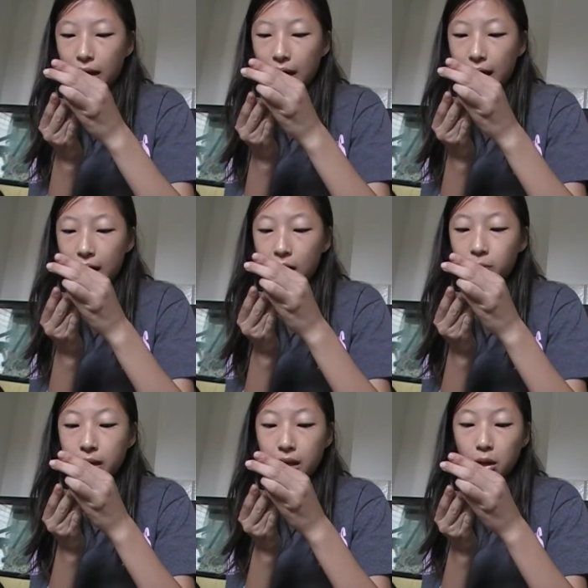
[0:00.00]
In a
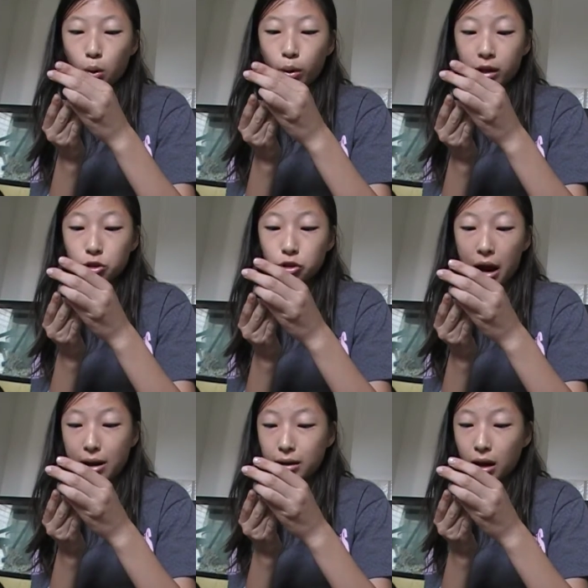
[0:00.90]
Minute Quick
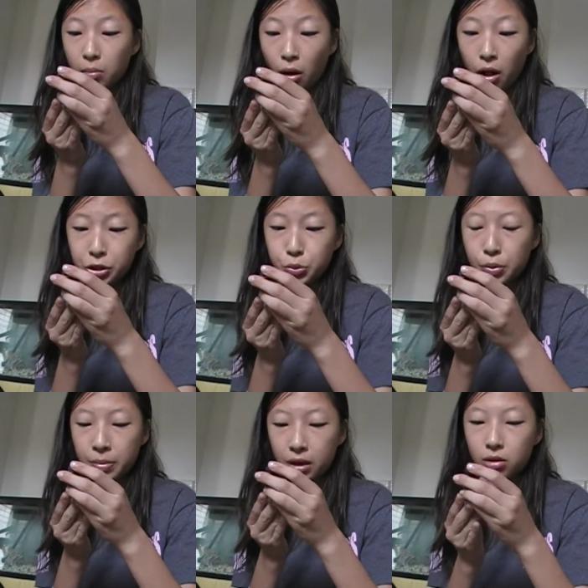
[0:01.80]
Dry Nail Polish with
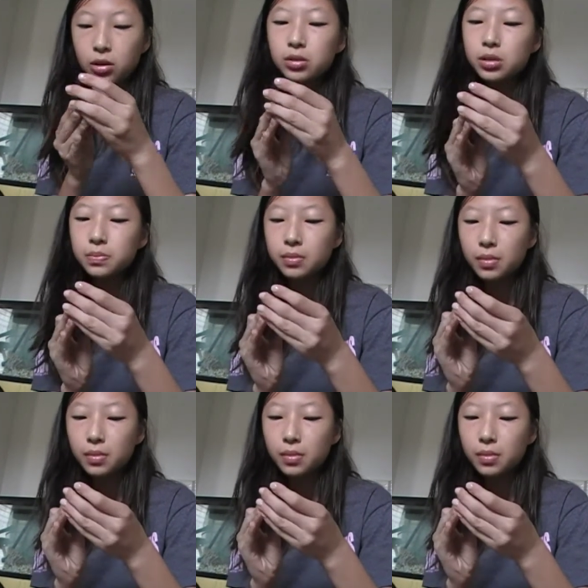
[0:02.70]
Minerals.